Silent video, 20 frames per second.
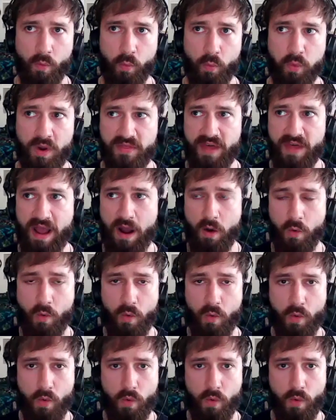
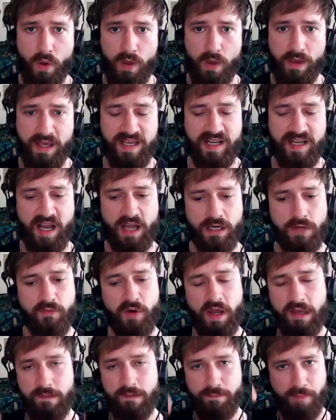without, he kind of
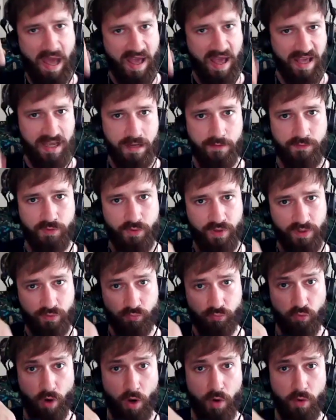like paved this
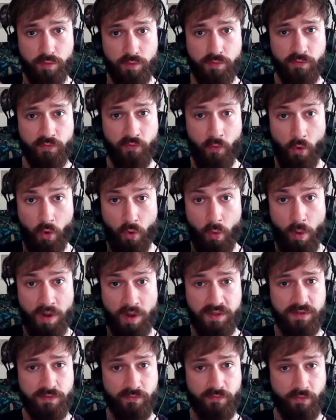road
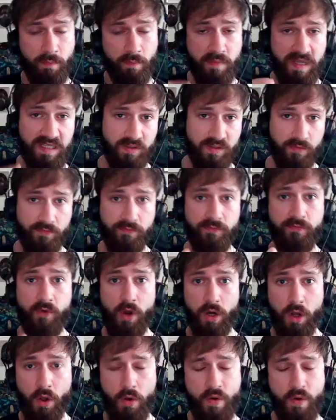forwards for me to
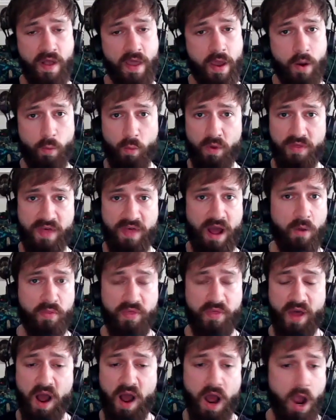follow. Without
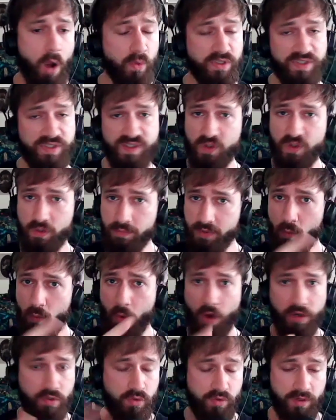that, I would still be
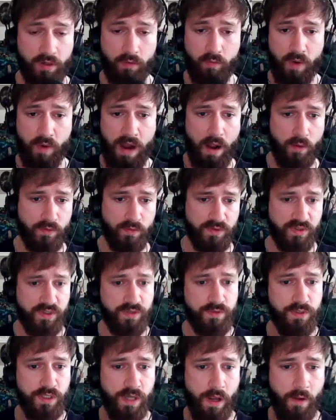wandering
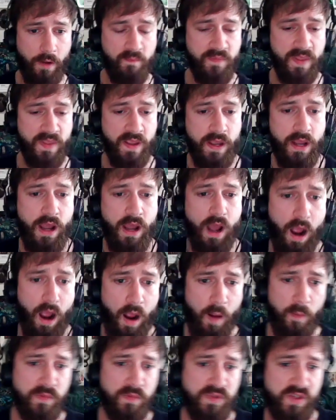around.
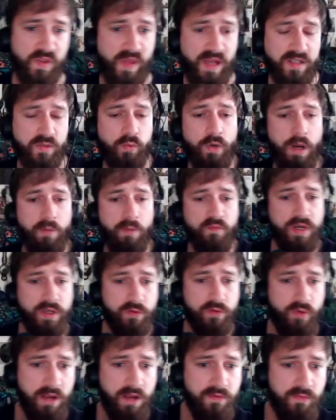So that's what I'm really
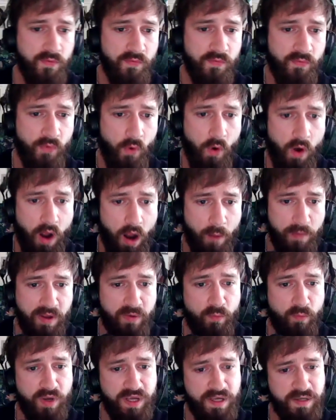grateful for. I
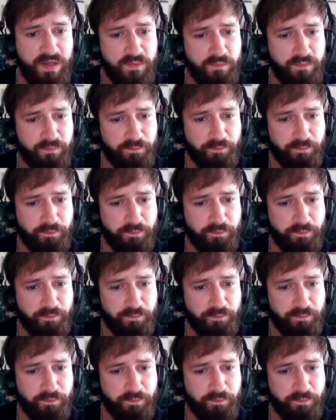mean,